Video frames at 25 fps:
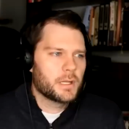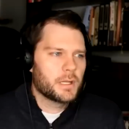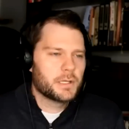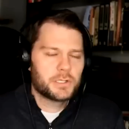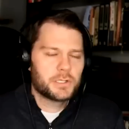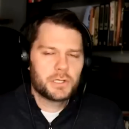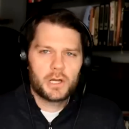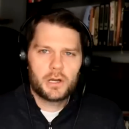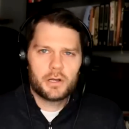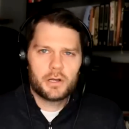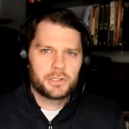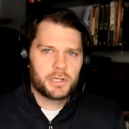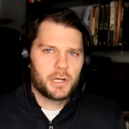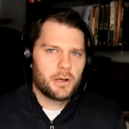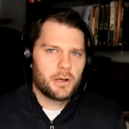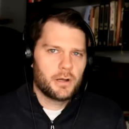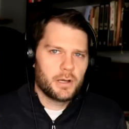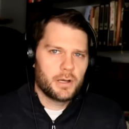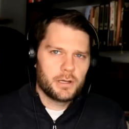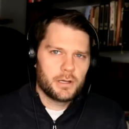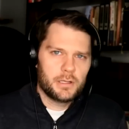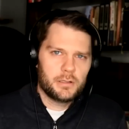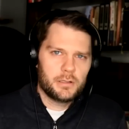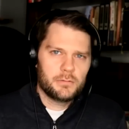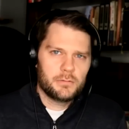Jared, Jared
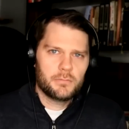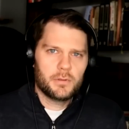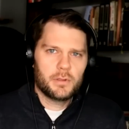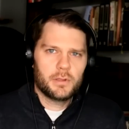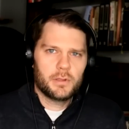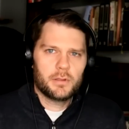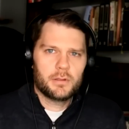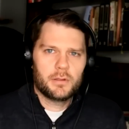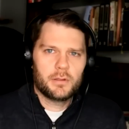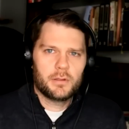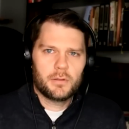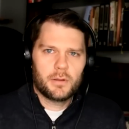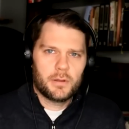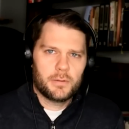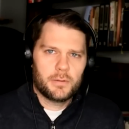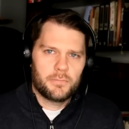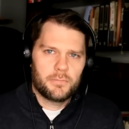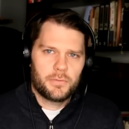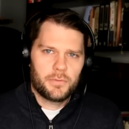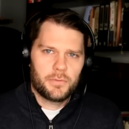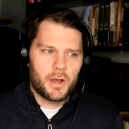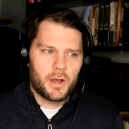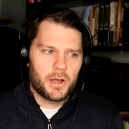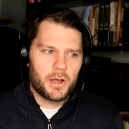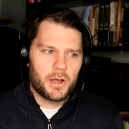any uh,
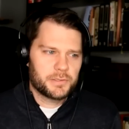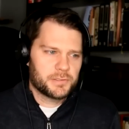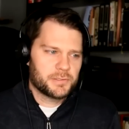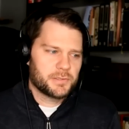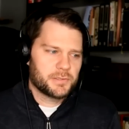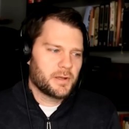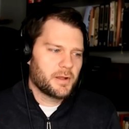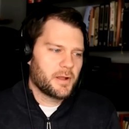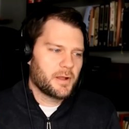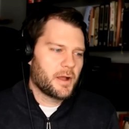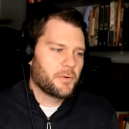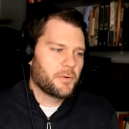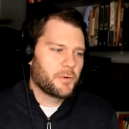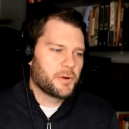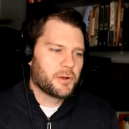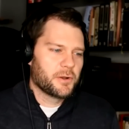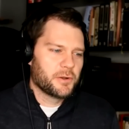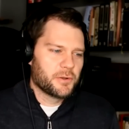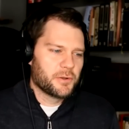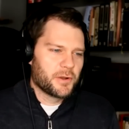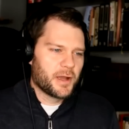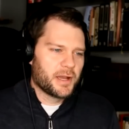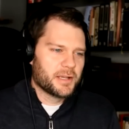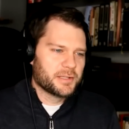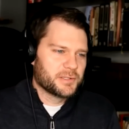thoughts? I, I want to hear
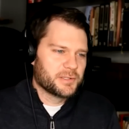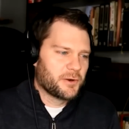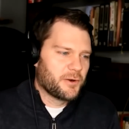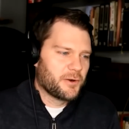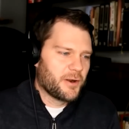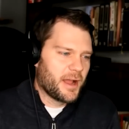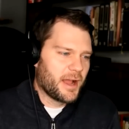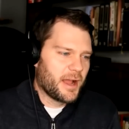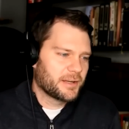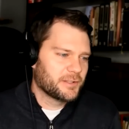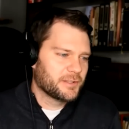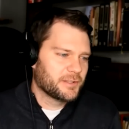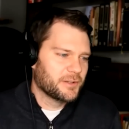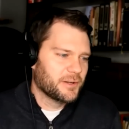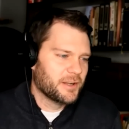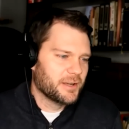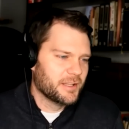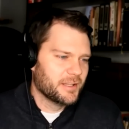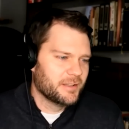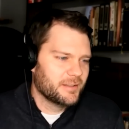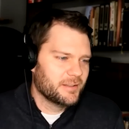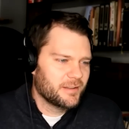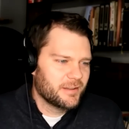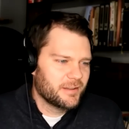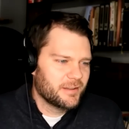you guys interact on
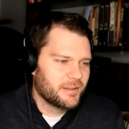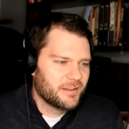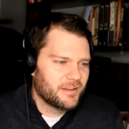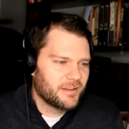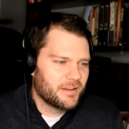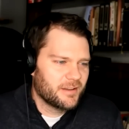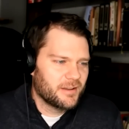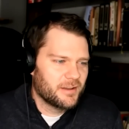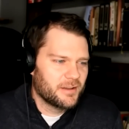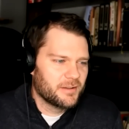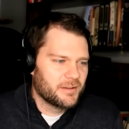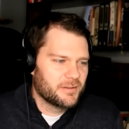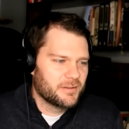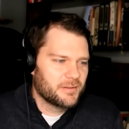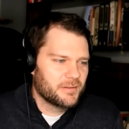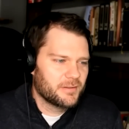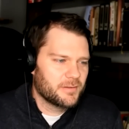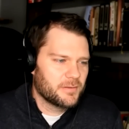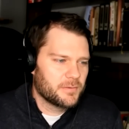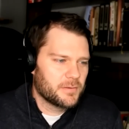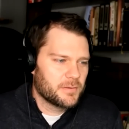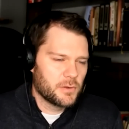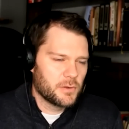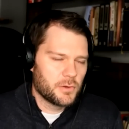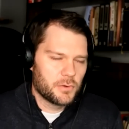it. Uh,
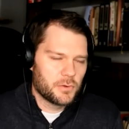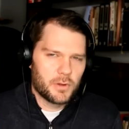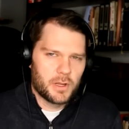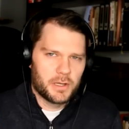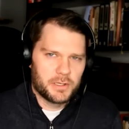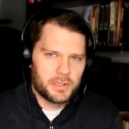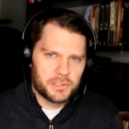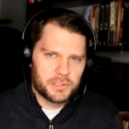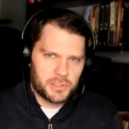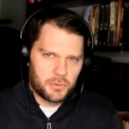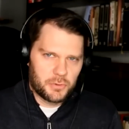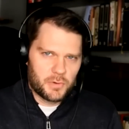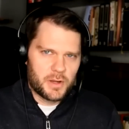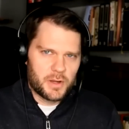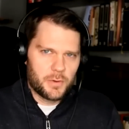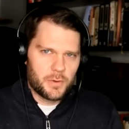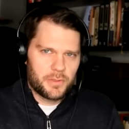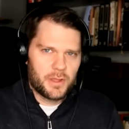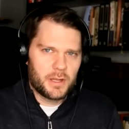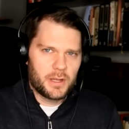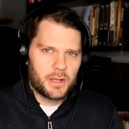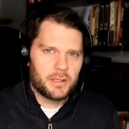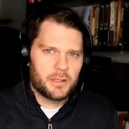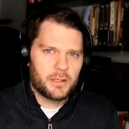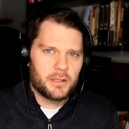do you disagree
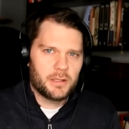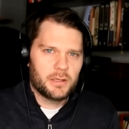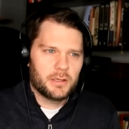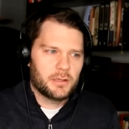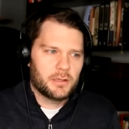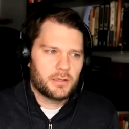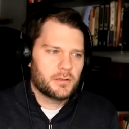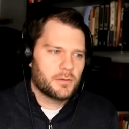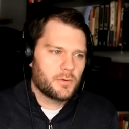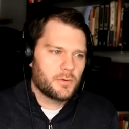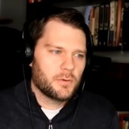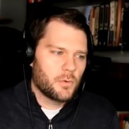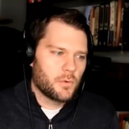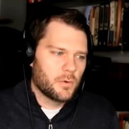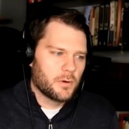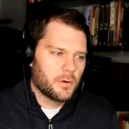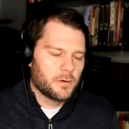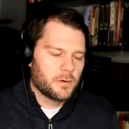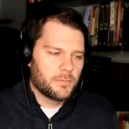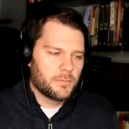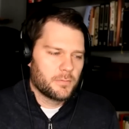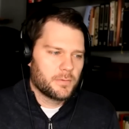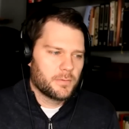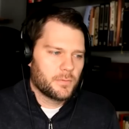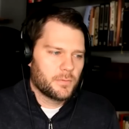with anything,
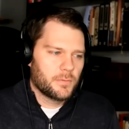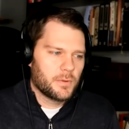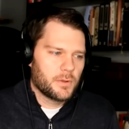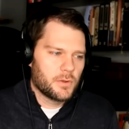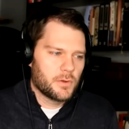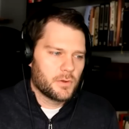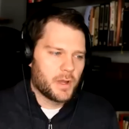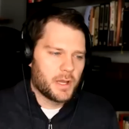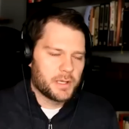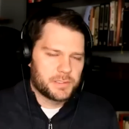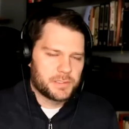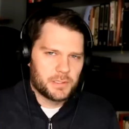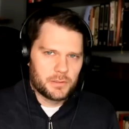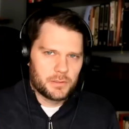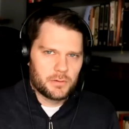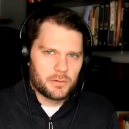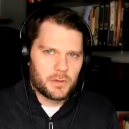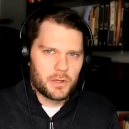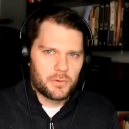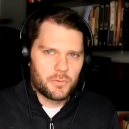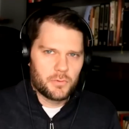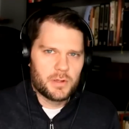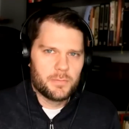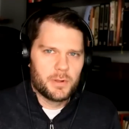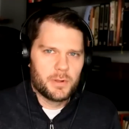or you guys in
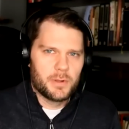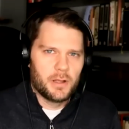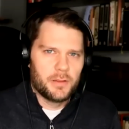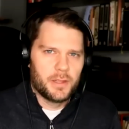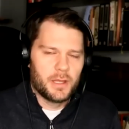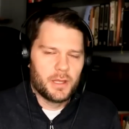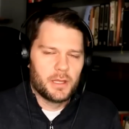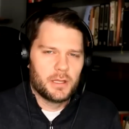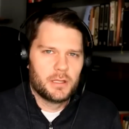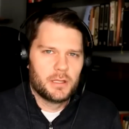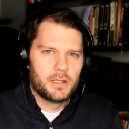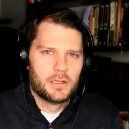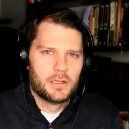agreement on that?